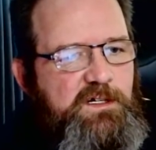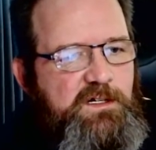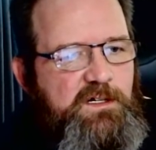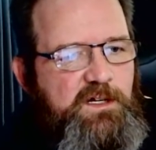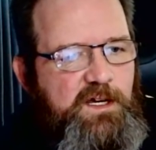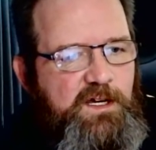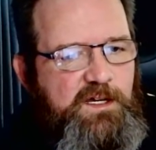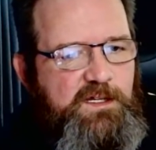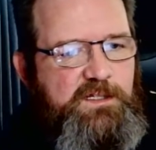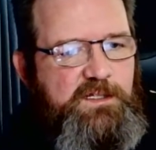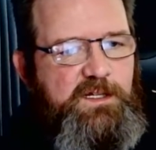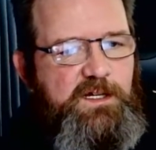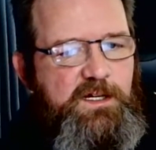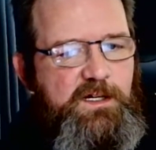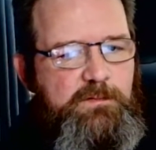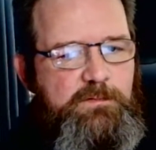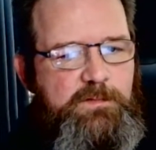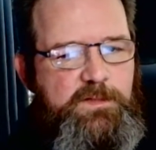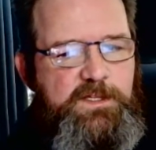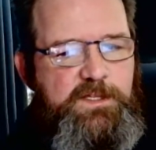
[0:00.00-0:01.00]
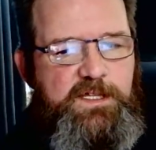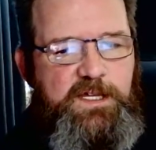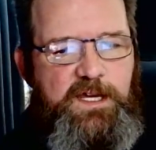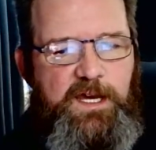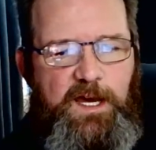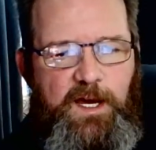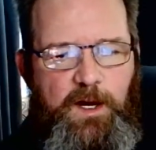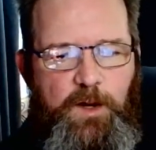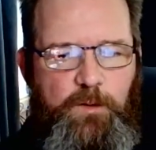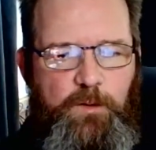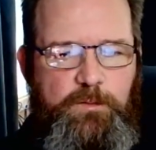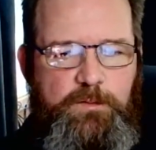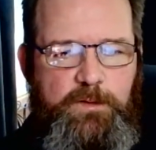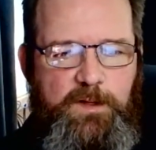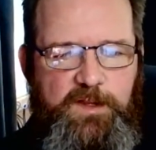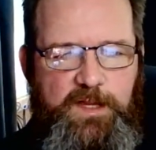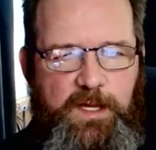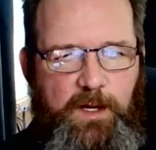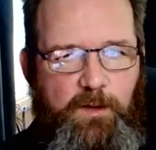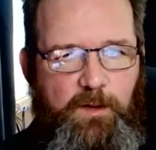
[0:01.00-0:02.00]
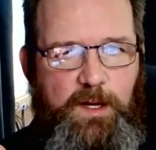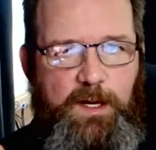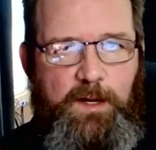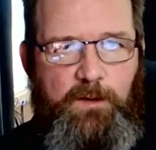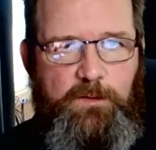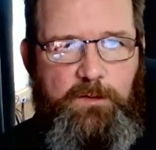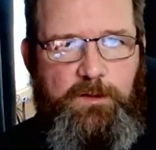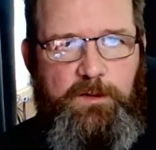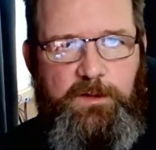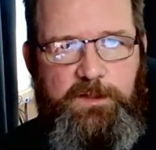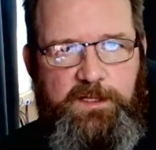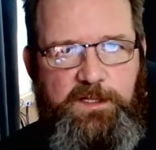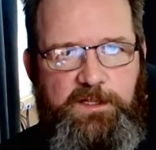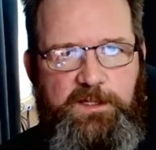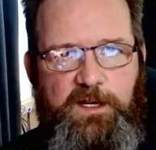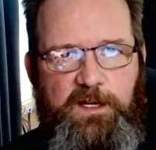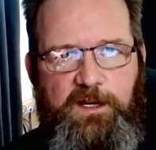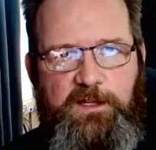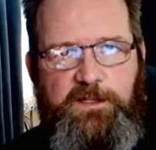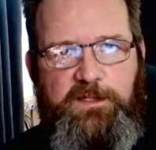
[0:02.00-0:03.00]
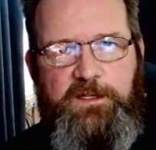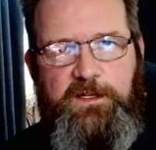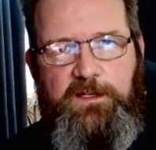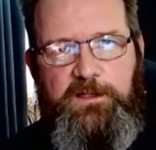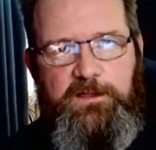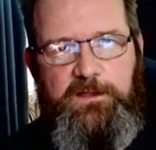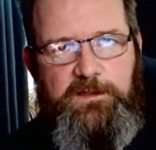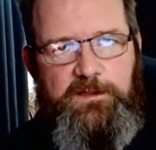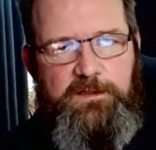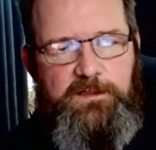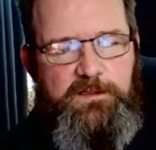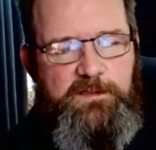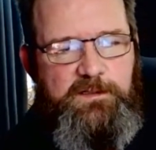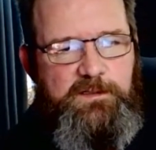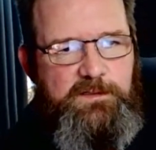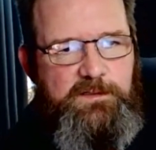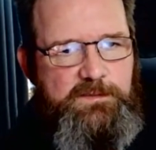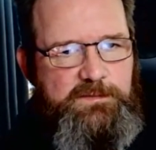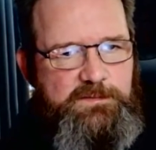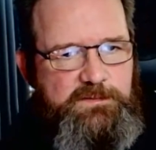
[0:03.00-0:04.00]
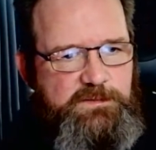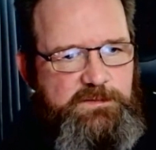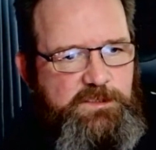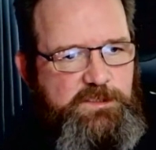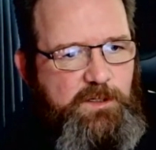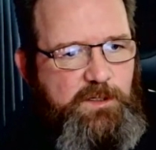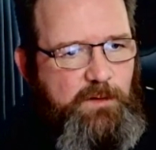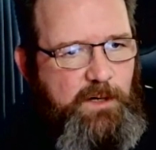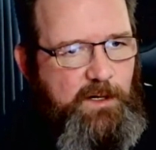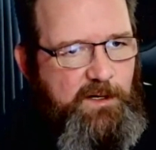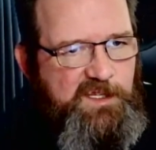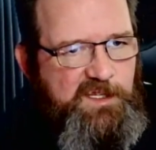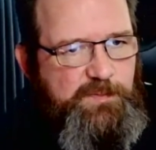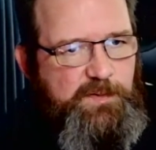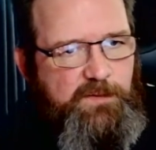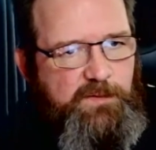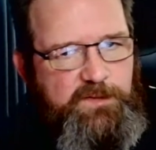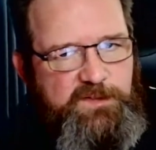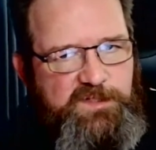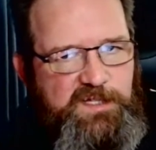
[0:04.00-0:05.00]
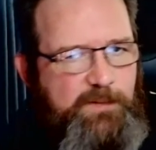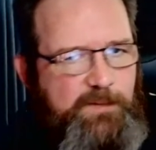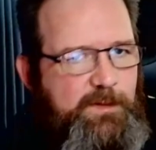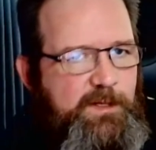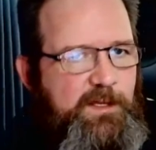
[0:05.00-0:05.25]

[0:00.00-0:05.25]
And we'll see how it looks at dusk, and just go out at the perfect time of